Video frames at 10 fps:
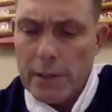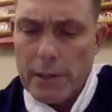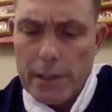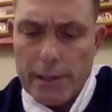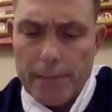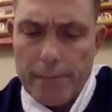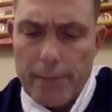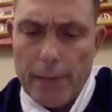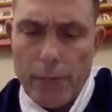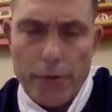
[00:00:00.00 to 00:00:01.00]

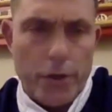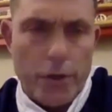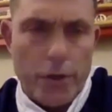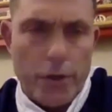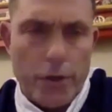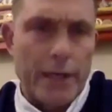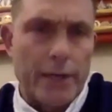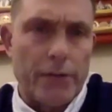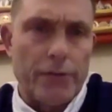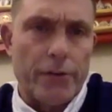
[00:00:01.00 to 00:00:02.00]
I'm with Coach in a lot of
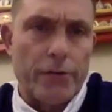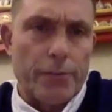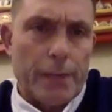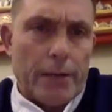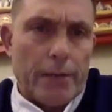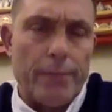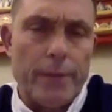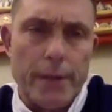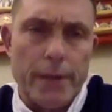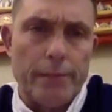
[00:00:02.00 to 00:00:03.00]
these areas about
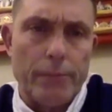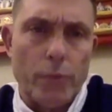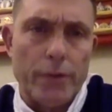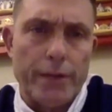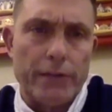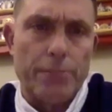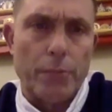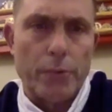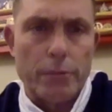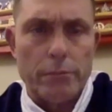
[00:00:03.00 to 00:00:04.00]
what that
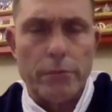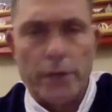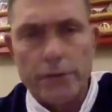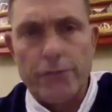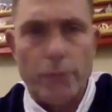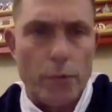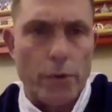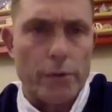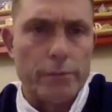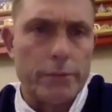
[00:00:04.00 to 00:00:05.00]
sport does
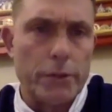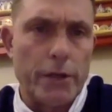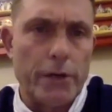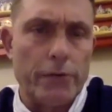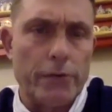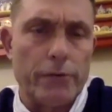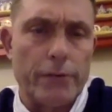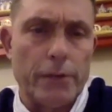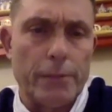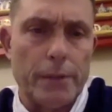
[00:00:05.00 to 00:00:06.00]
for, character
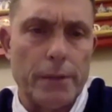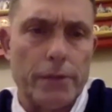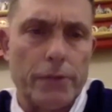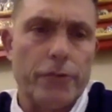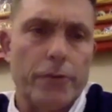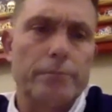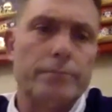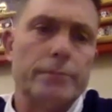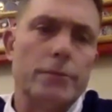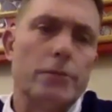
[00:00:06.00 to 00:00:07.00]
development and leadership.
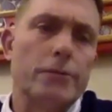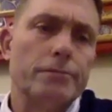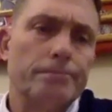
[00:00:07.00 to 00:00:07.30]
Over.